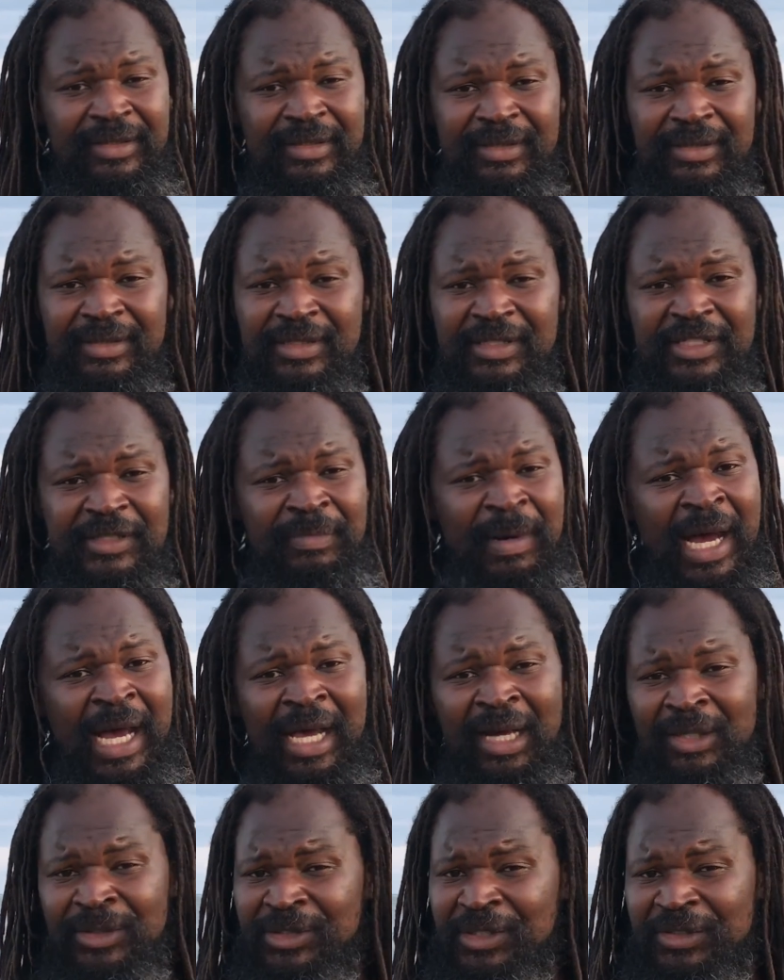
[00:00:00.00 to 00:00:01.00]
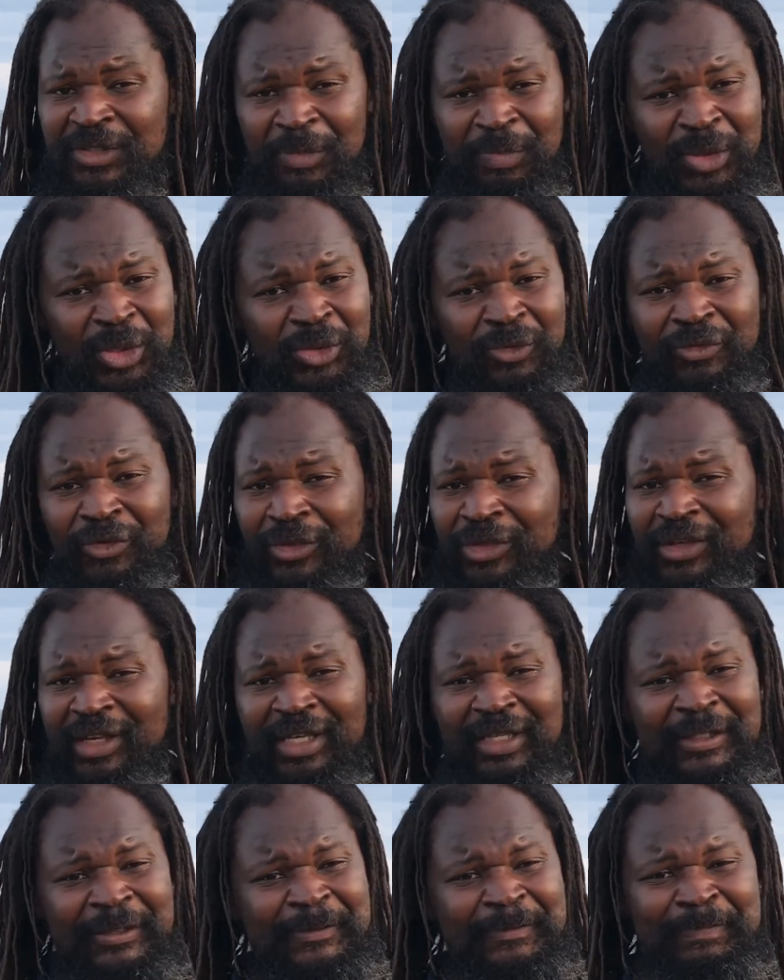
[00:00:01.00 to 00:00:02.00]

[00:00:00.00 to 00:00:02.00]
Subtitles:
smiles is a beautiful thing.